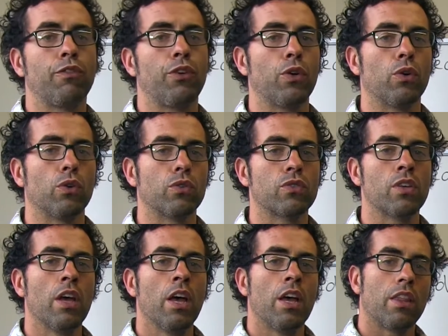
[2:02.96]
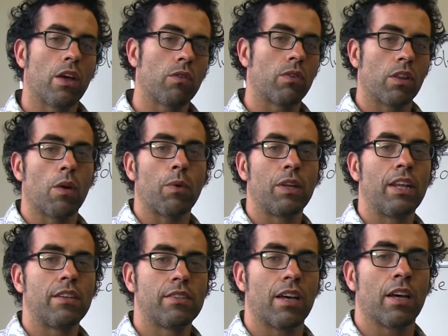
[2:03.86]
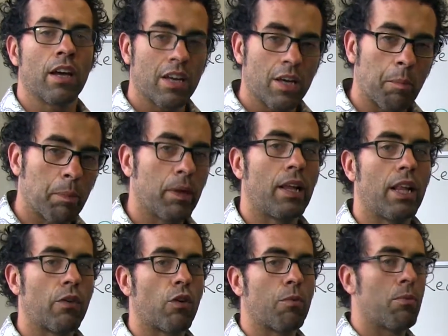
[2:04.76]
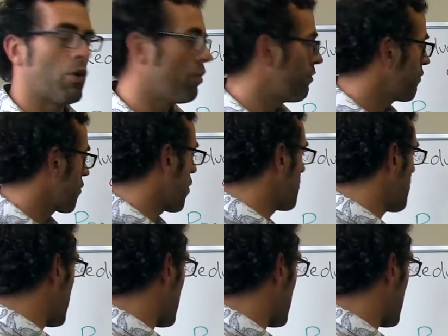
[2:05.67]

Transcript: fuels that we need to completely remove from